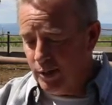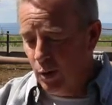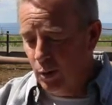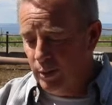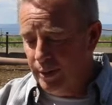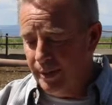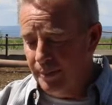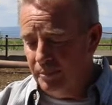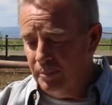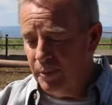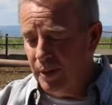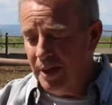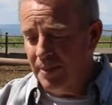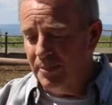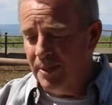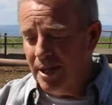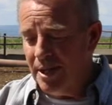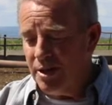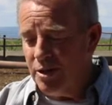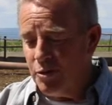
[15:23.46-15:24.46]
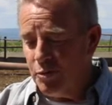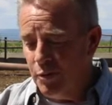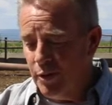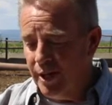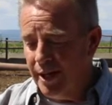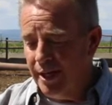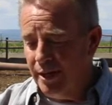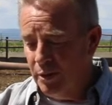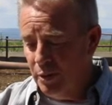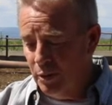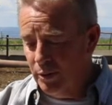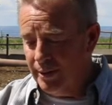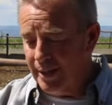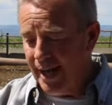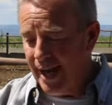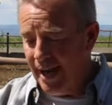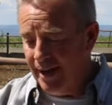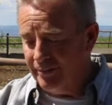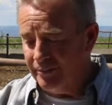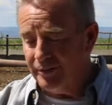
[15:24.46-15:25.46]
told him, Bring me a three year old
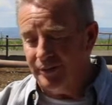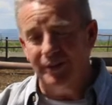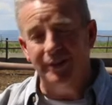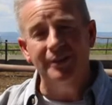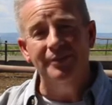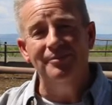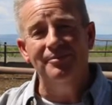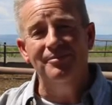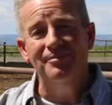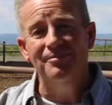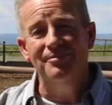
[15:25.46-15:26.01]
heifer